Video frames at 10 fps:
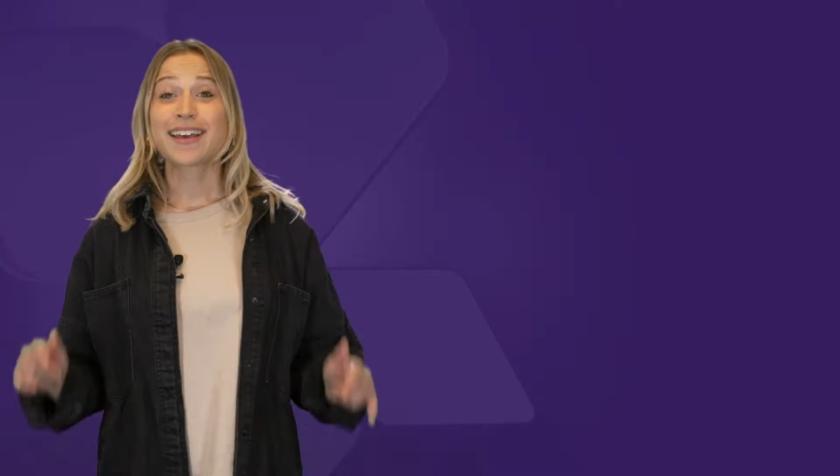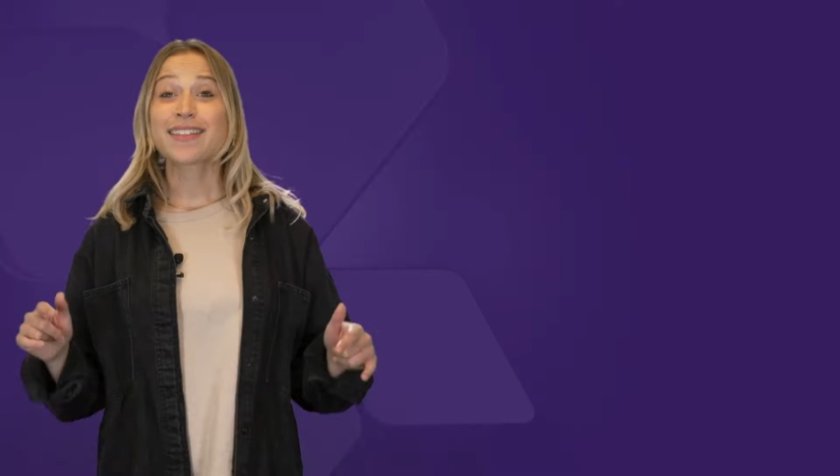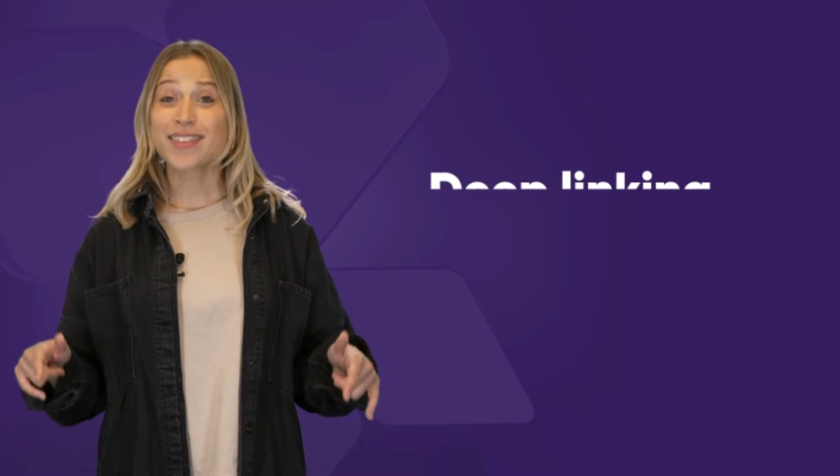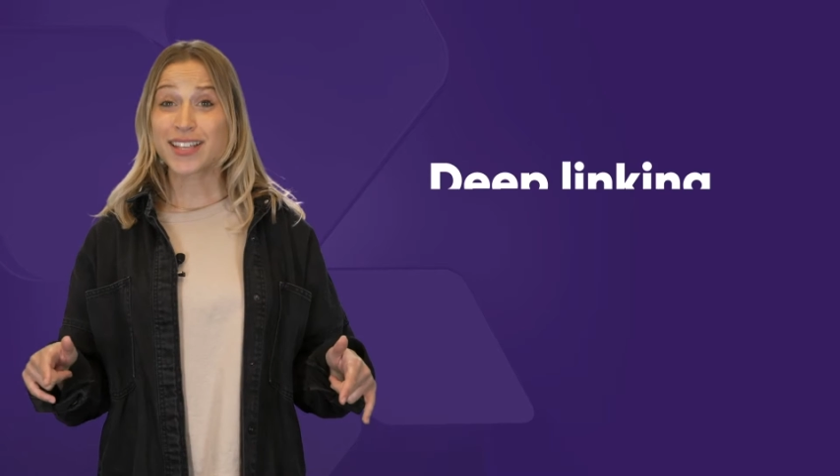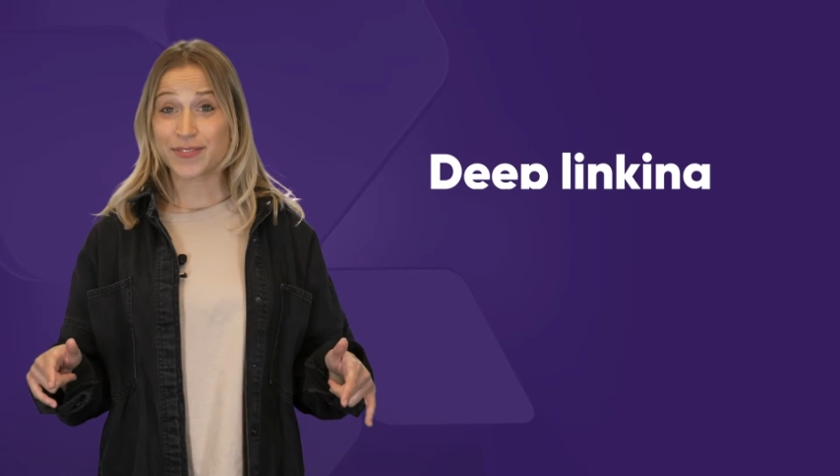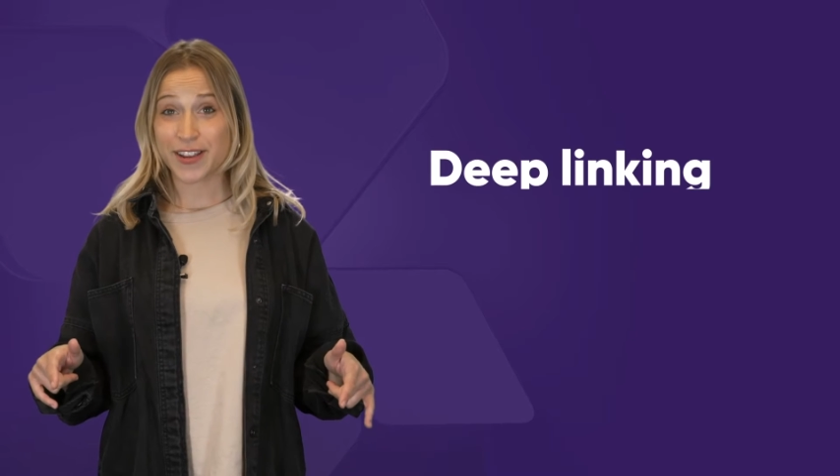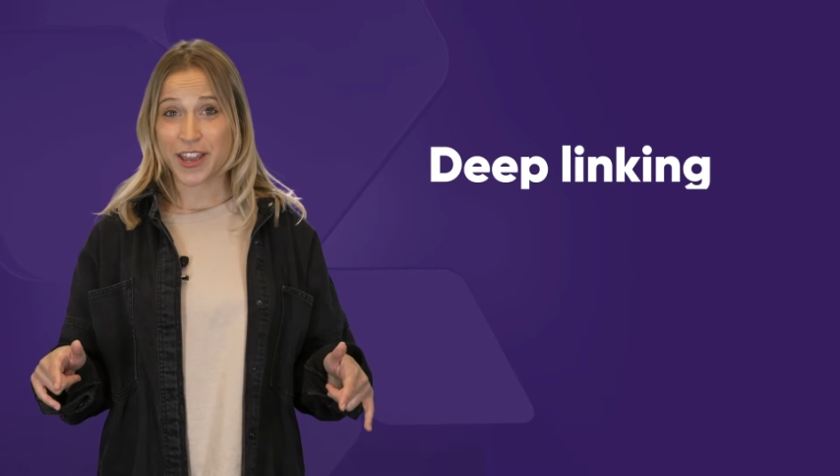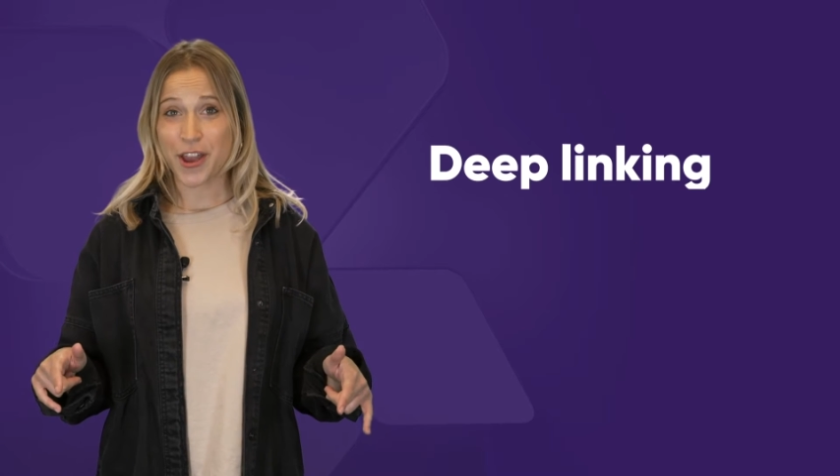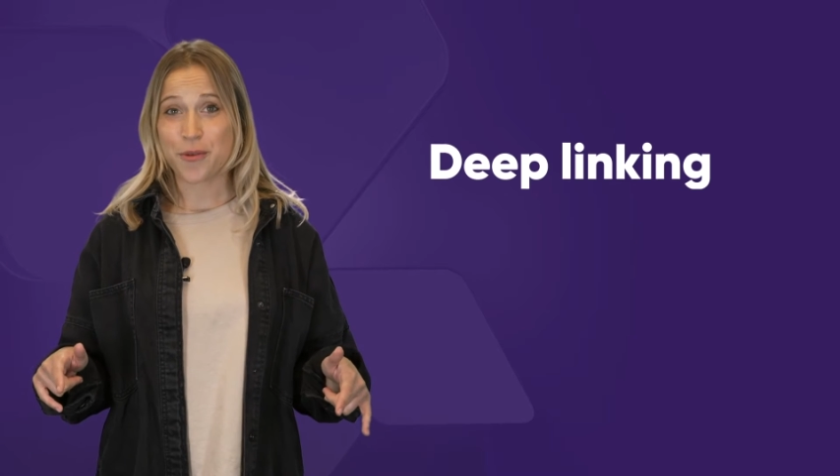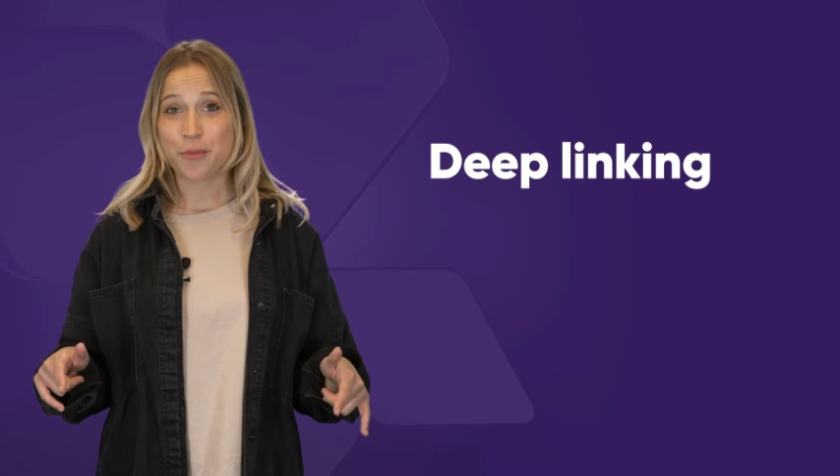In this
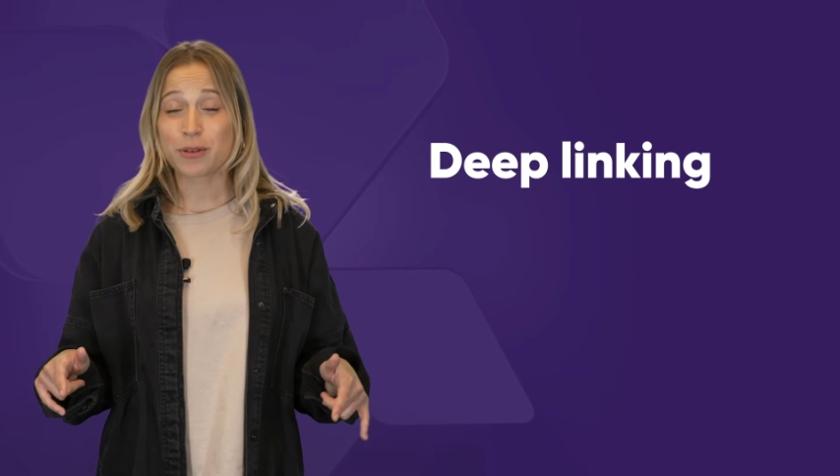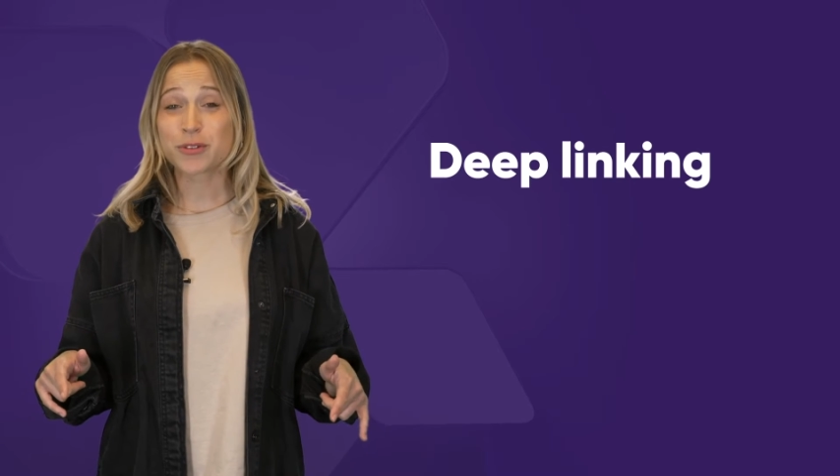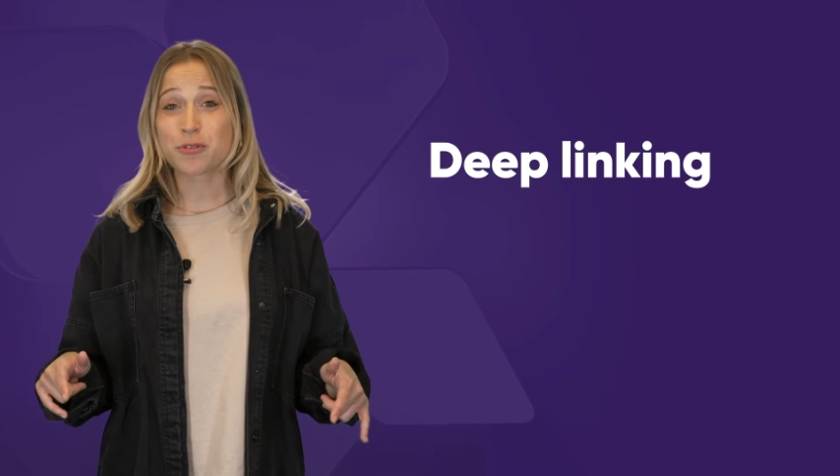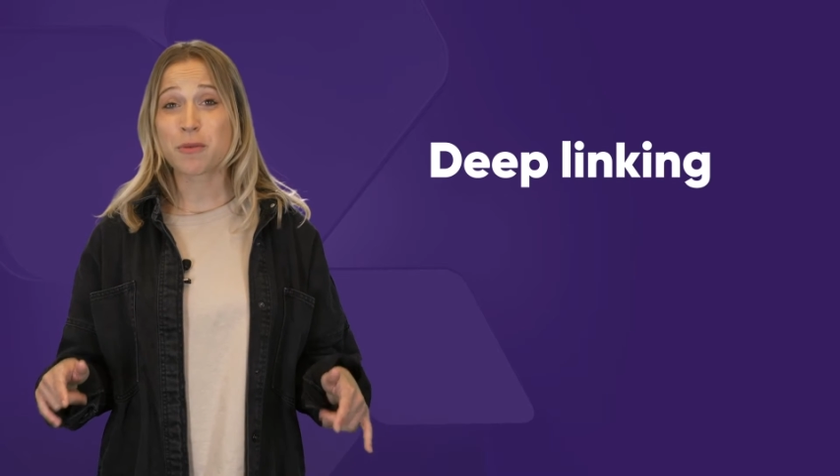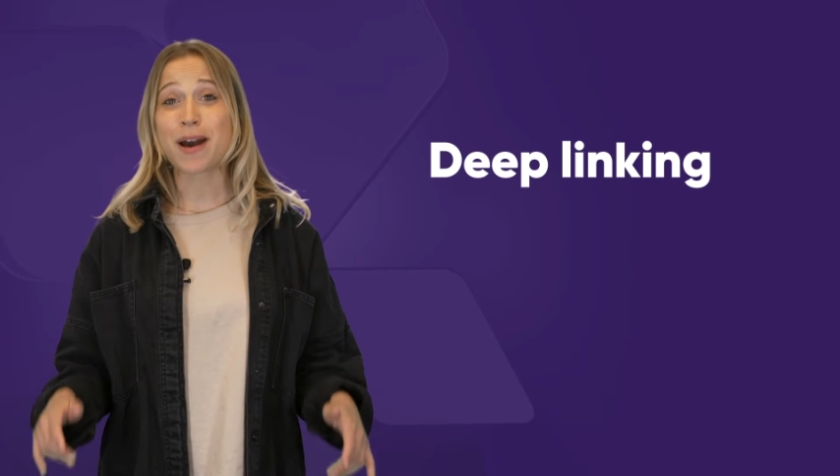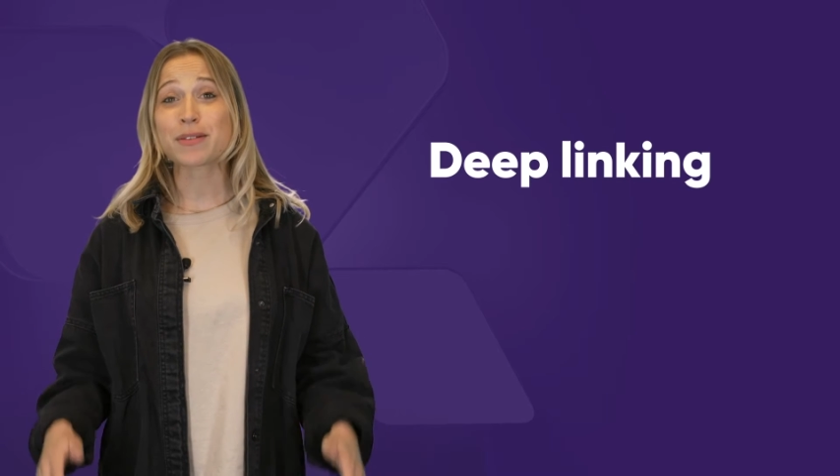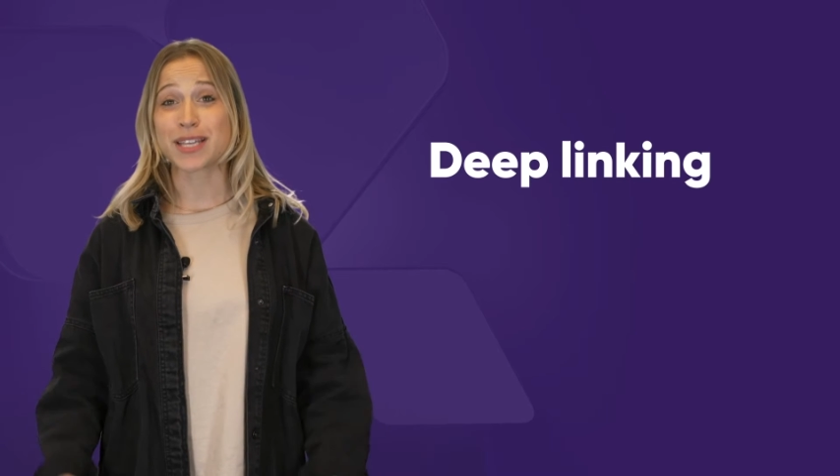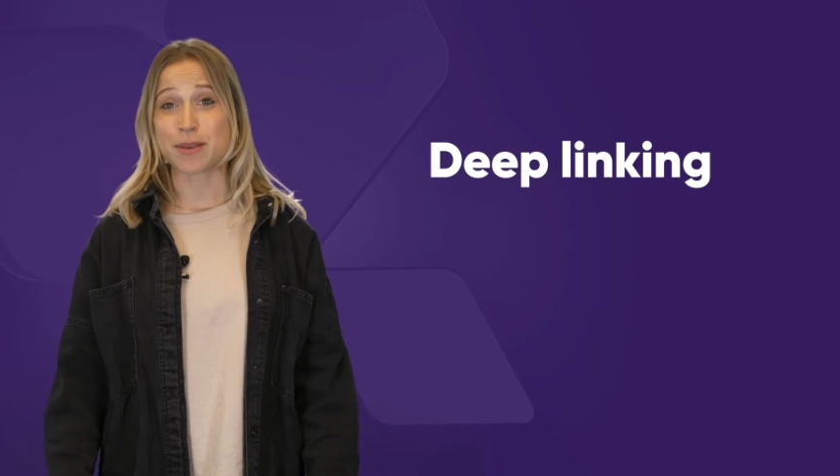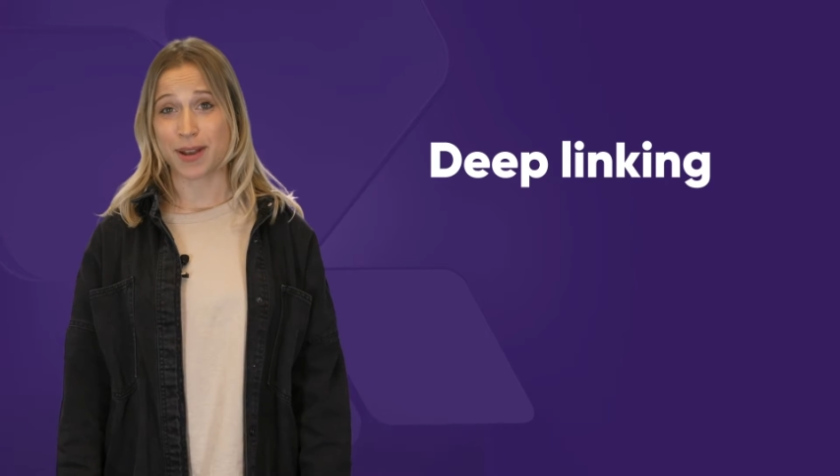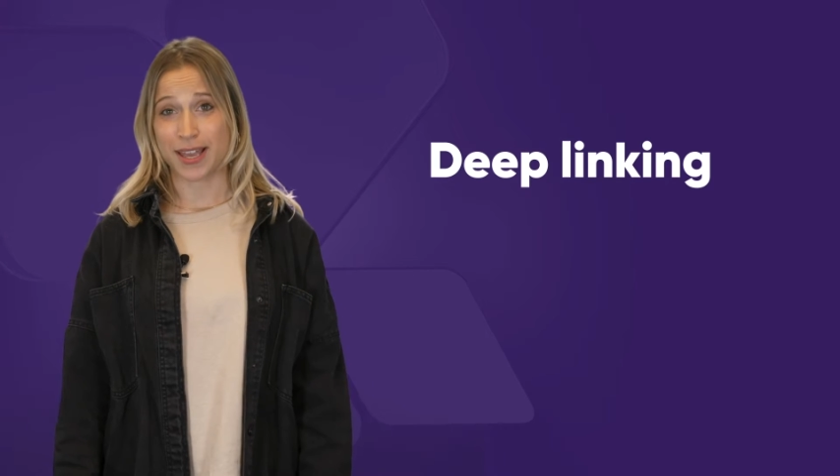video, we'll talk about
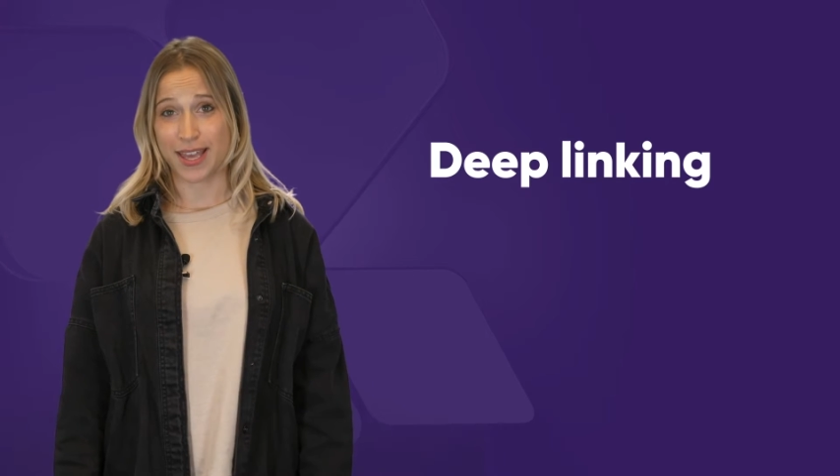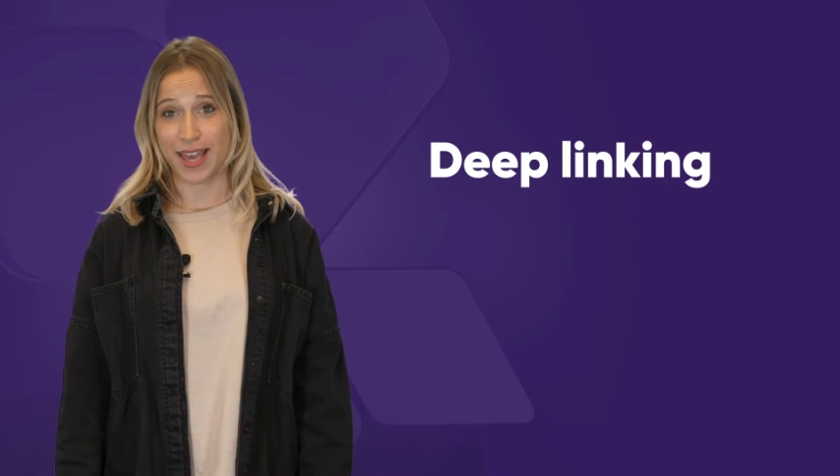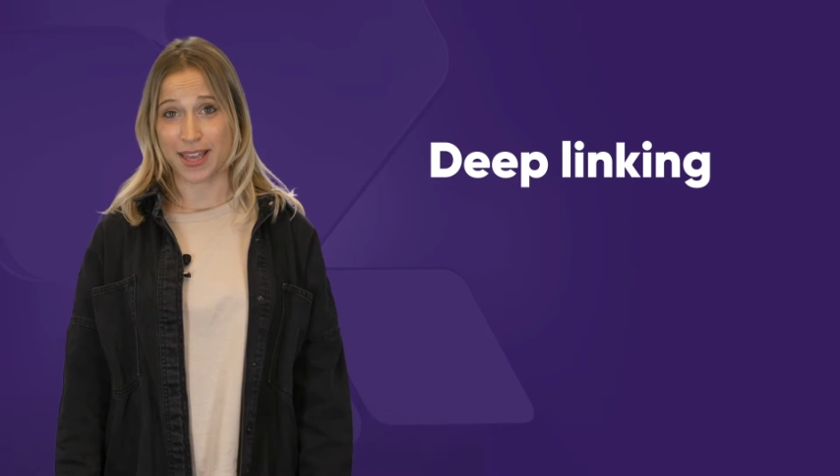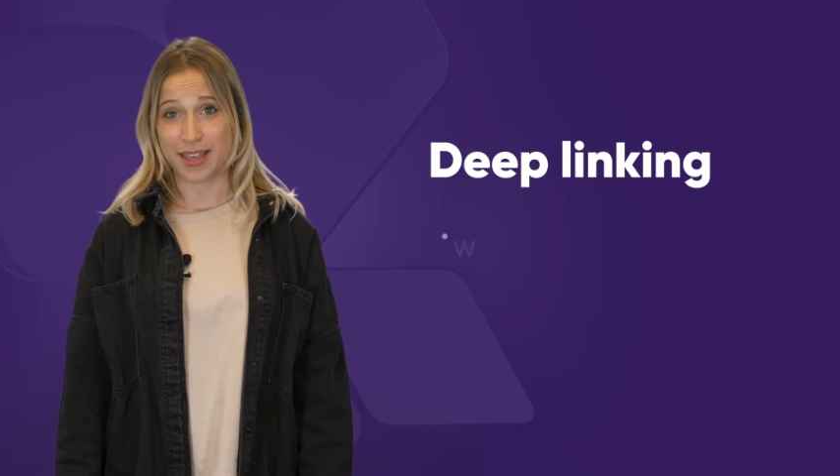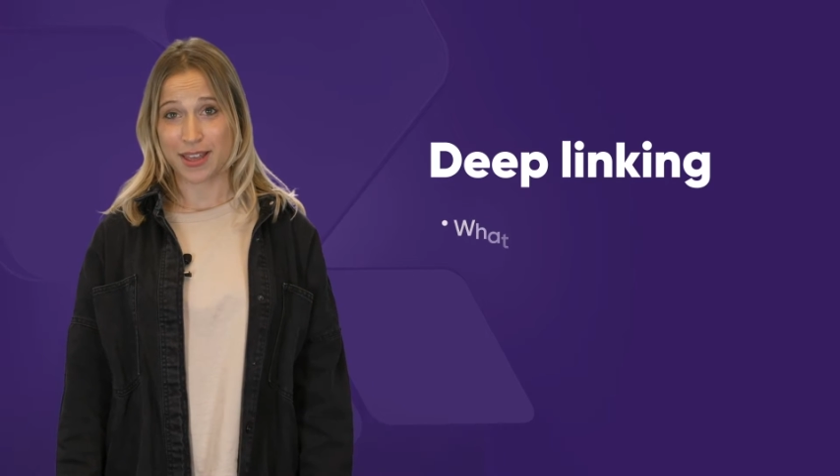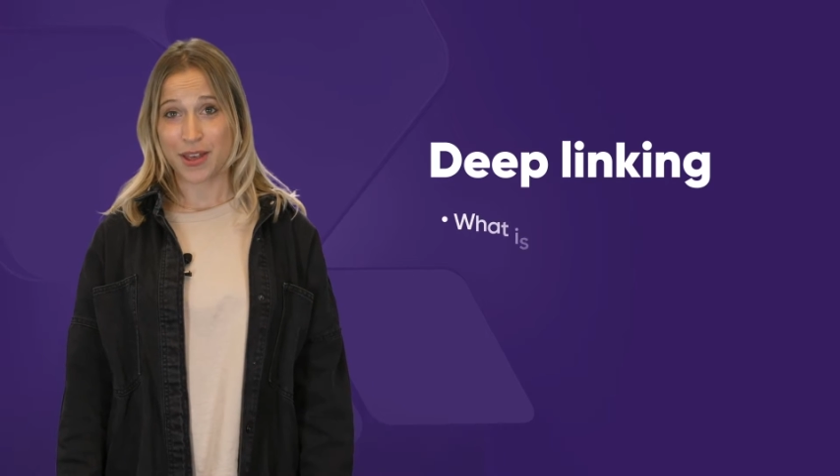deep linking,